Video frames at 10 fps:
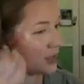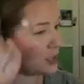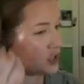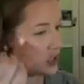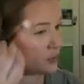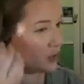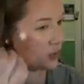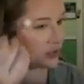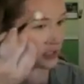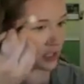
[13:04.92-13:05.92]
my
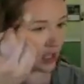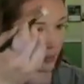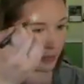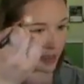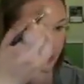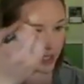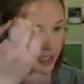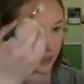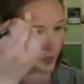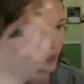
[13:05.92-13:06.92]
cheekbones, up onto my
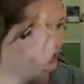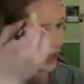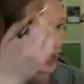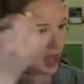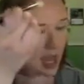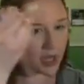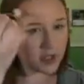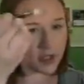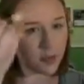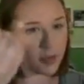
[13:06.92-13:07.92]
temple, and a
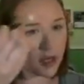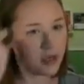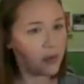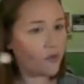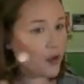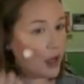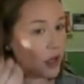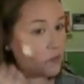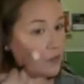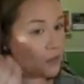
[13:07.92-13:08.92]
little bit onto my forehead.